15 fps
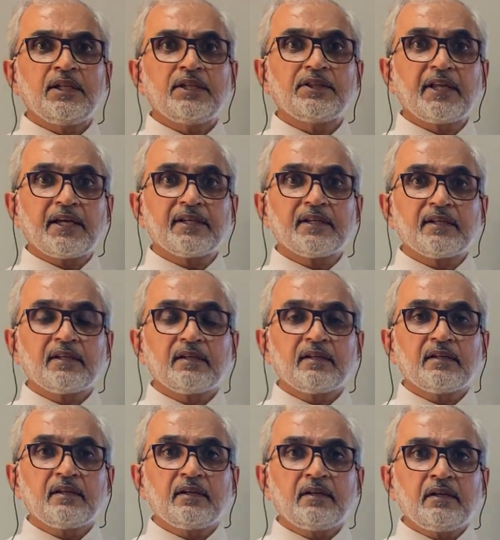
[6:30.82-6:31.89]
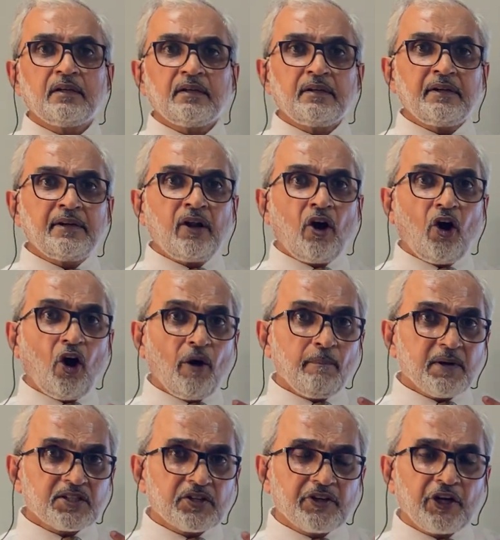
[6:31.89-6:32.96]
then how
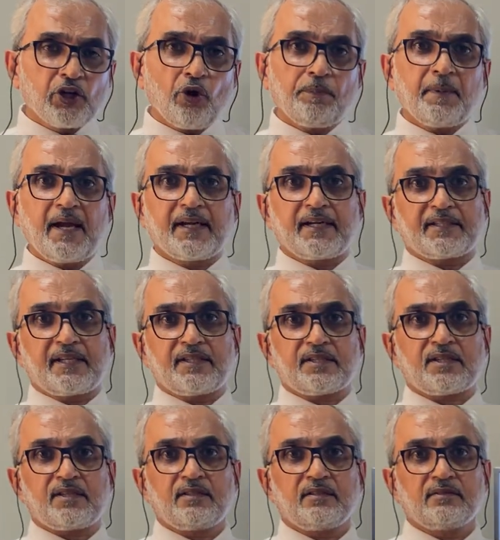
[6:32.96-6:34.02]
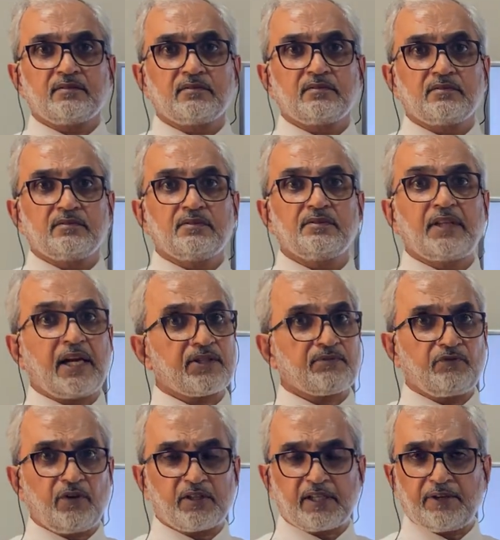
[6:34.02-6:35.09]
much radiopaque it is, that
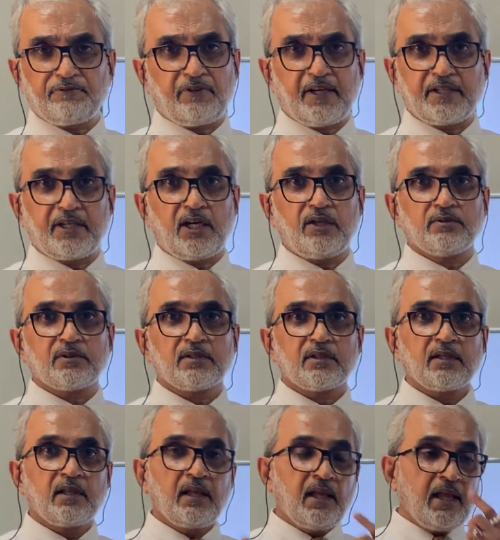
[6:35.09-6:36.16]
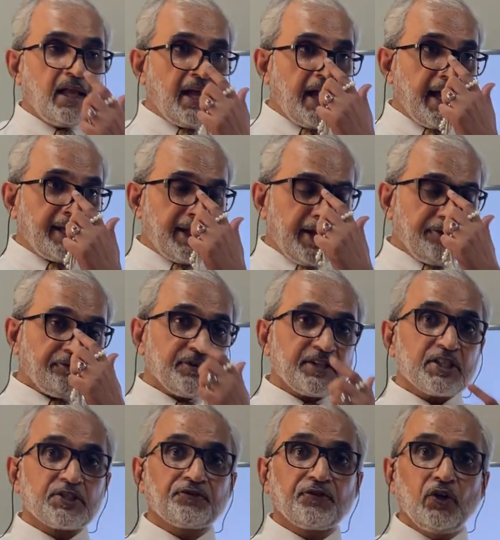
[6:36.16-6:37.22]
one can find out. And if it
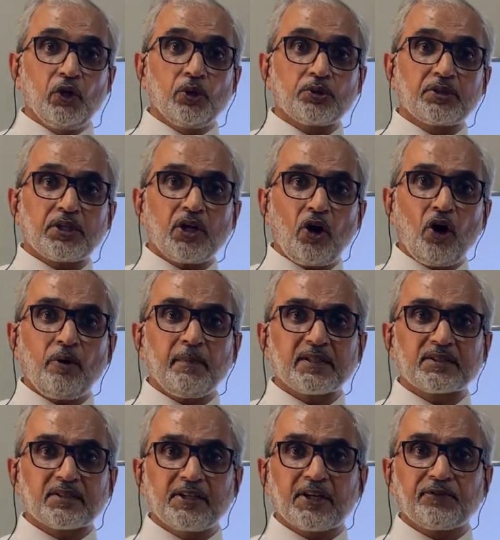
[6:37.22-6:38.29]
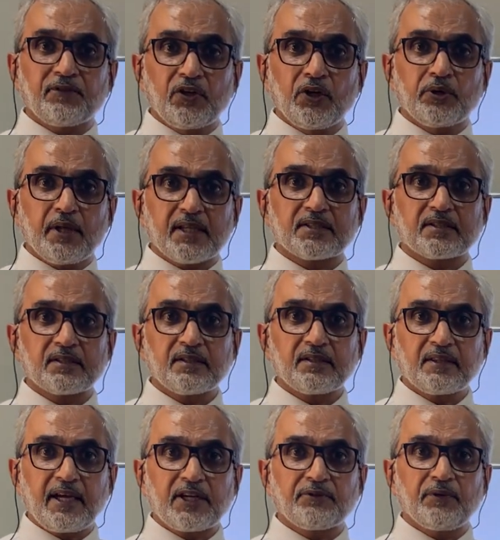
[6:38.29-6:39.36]
is fluid, then how much thick fluid is,
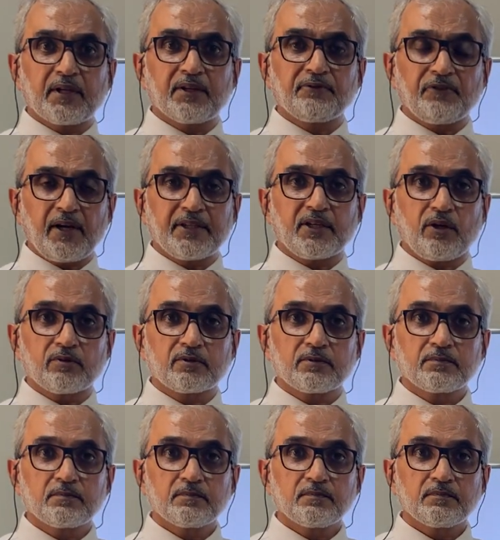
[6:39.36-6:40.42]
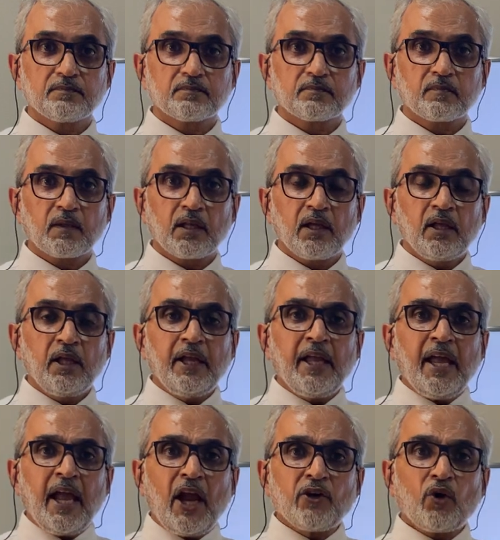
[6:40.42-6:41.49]
that we can find out.
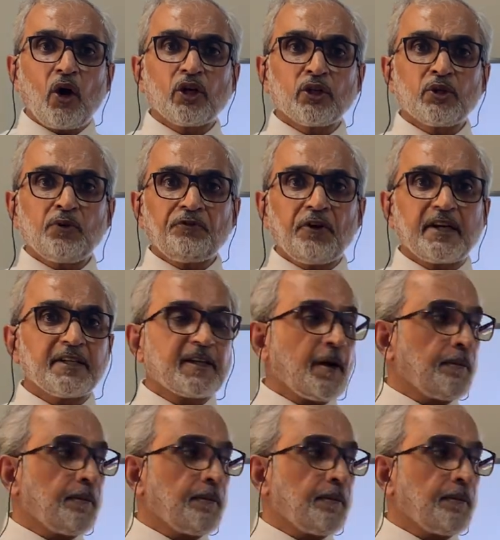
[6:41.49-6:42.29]
In order to find